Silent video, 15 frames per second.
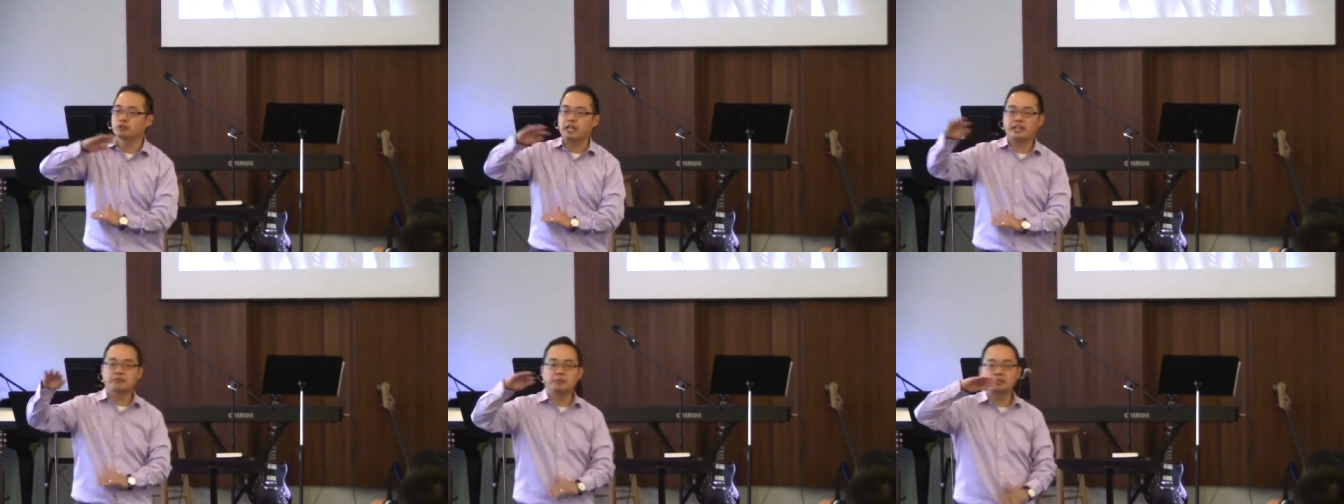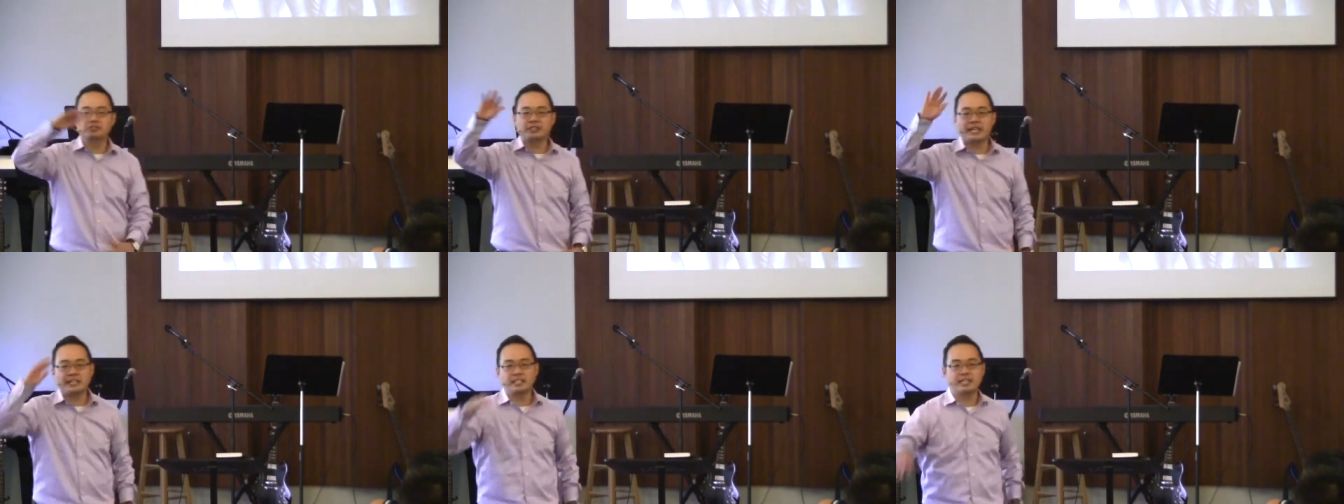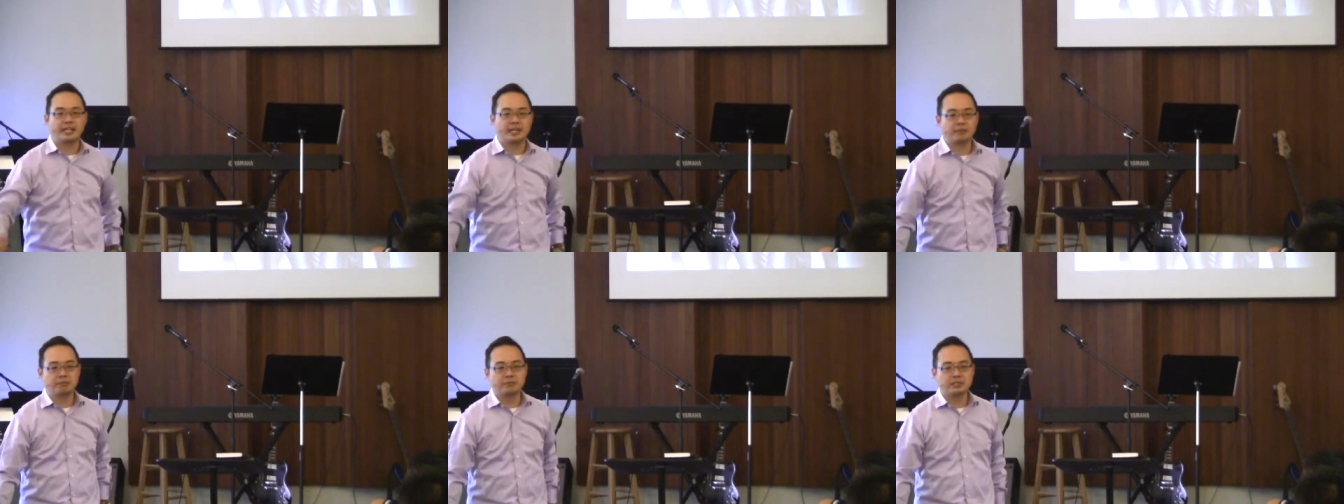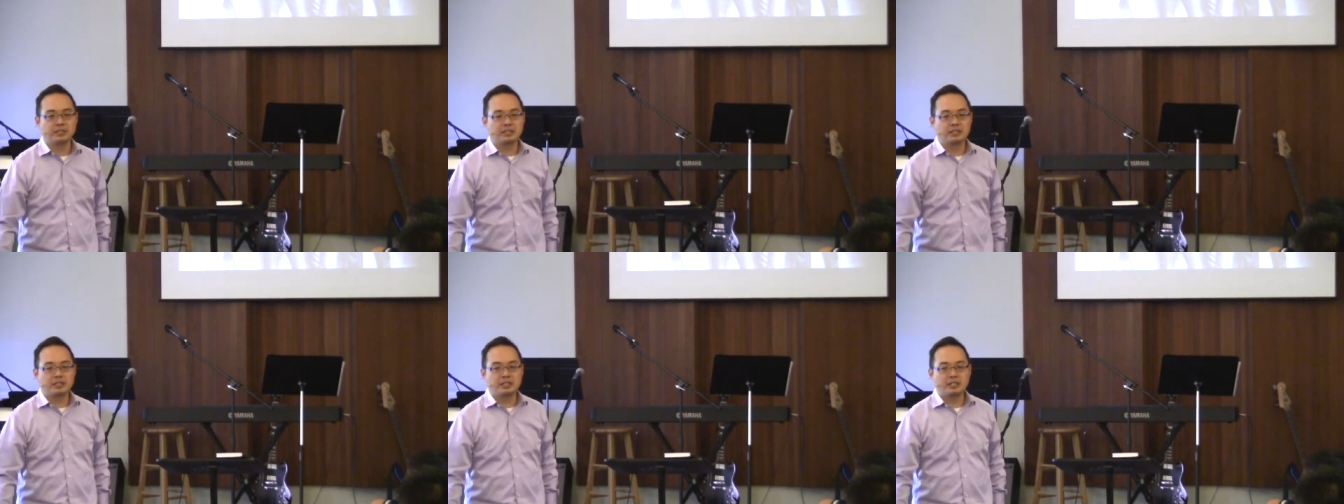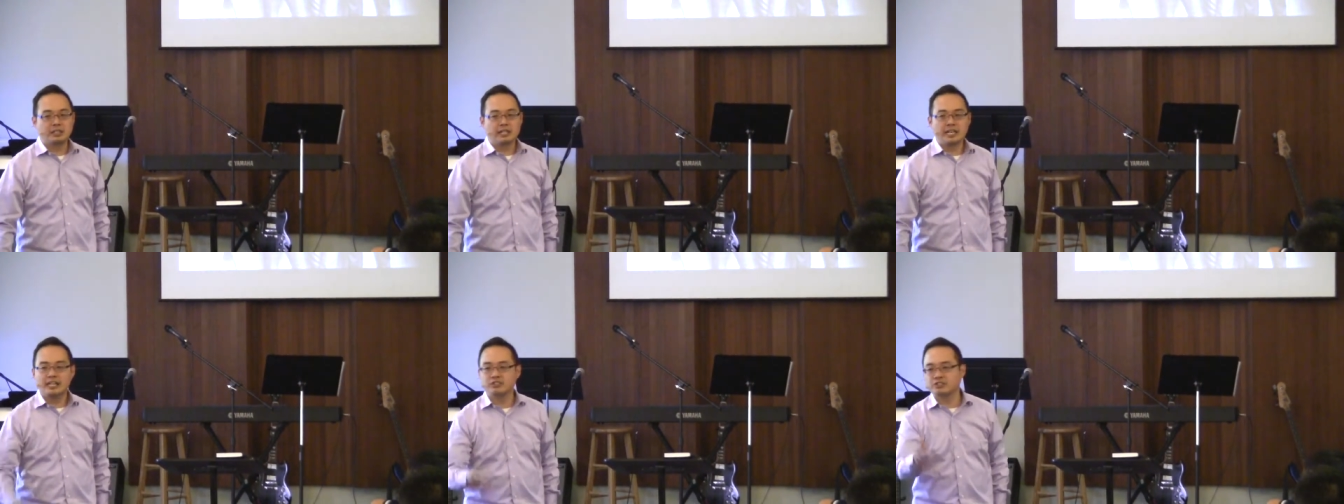Dave Mustaine came,
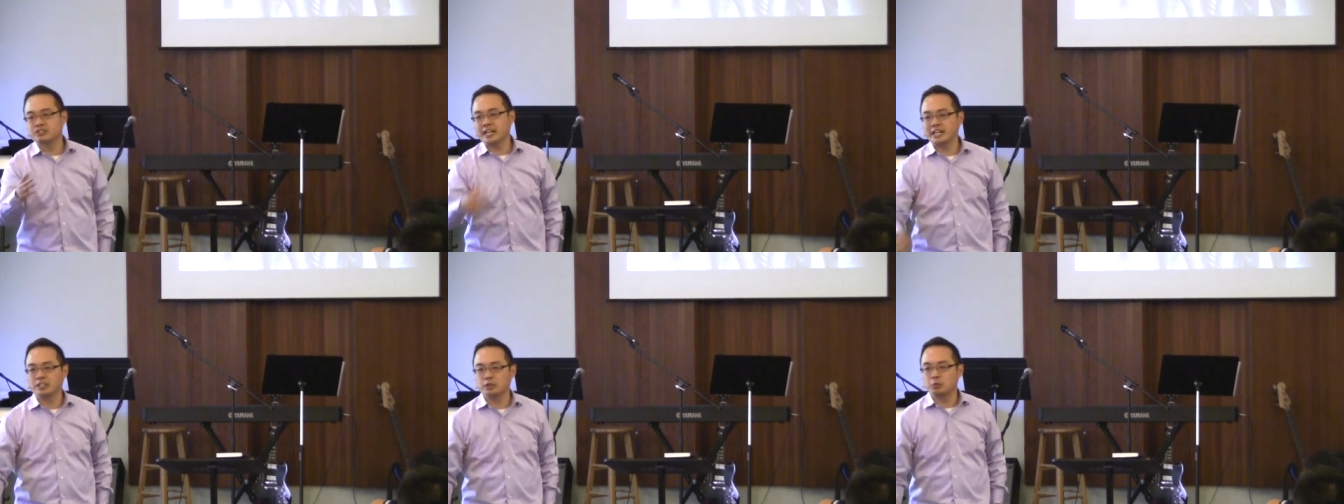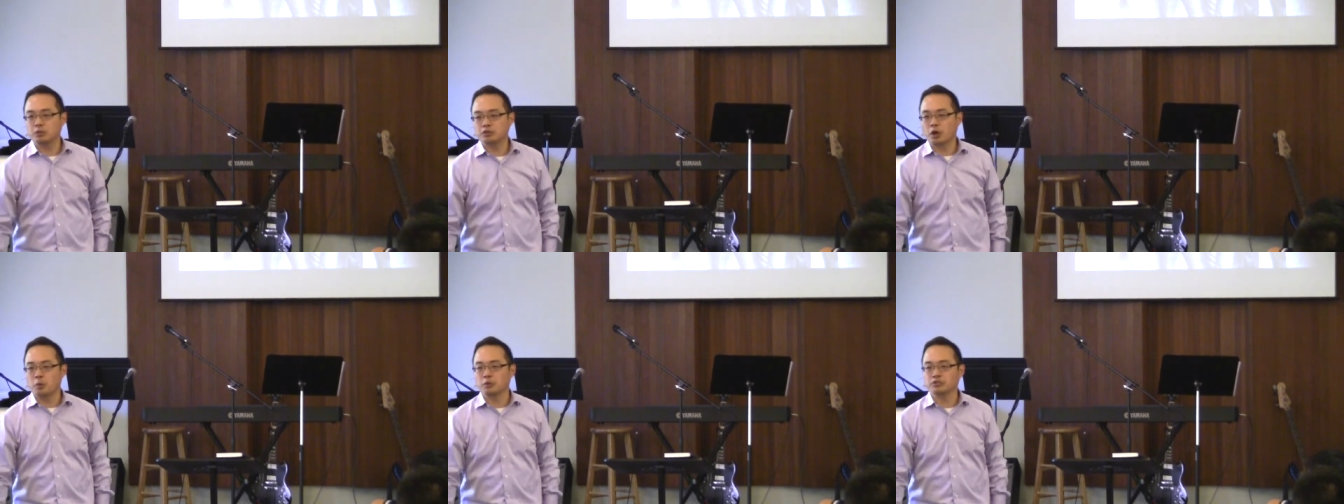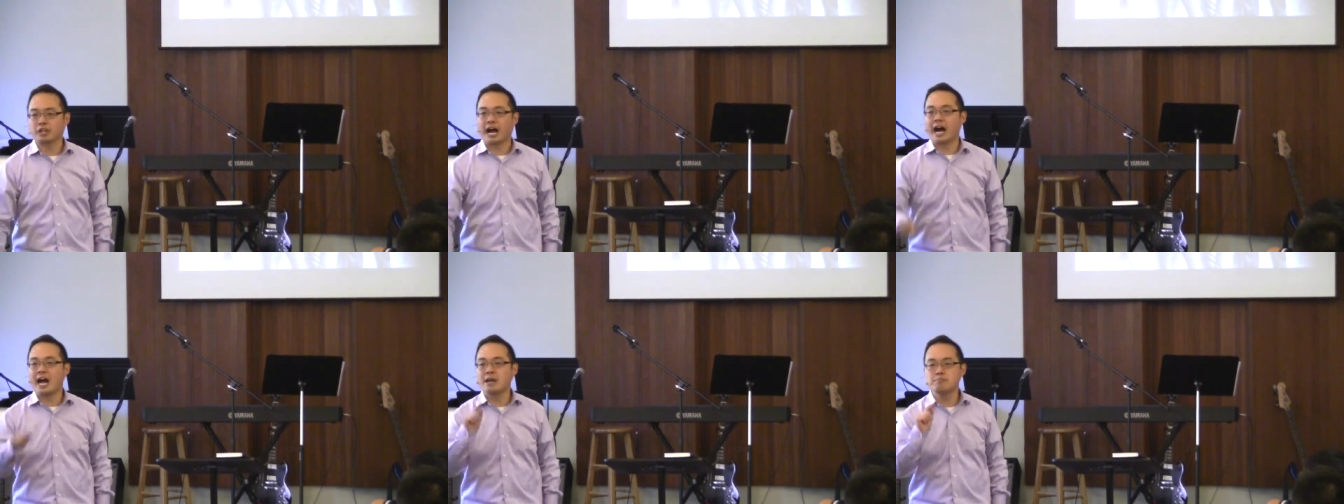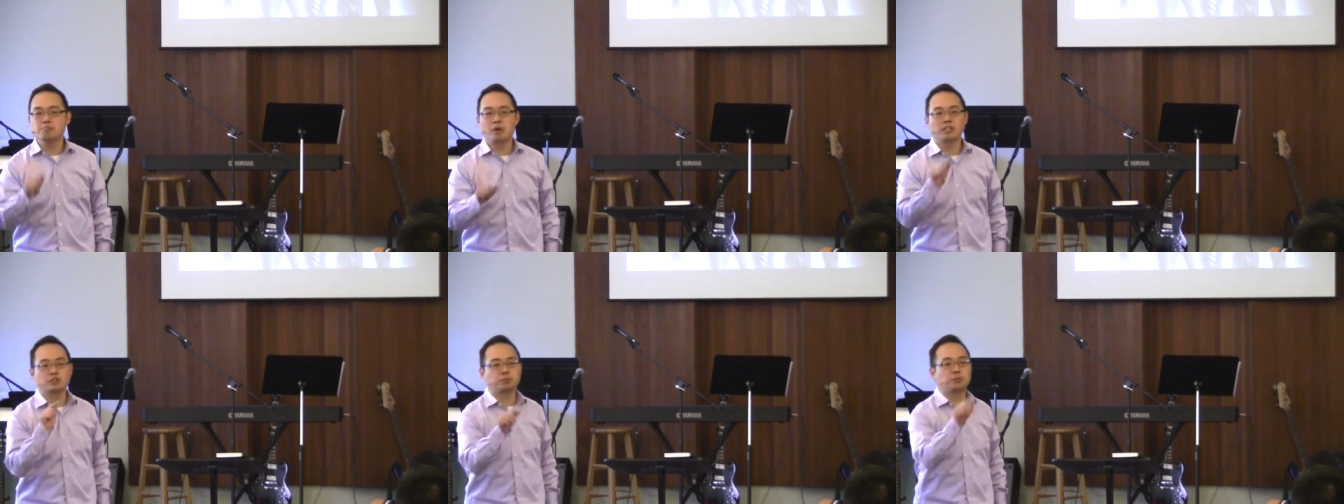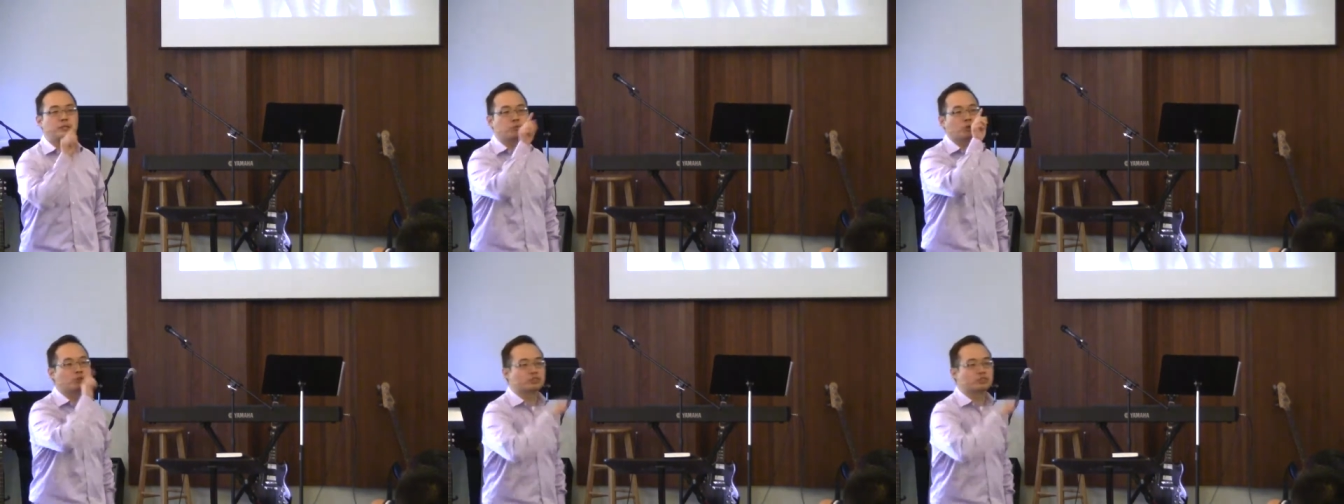his standard was always, I must be more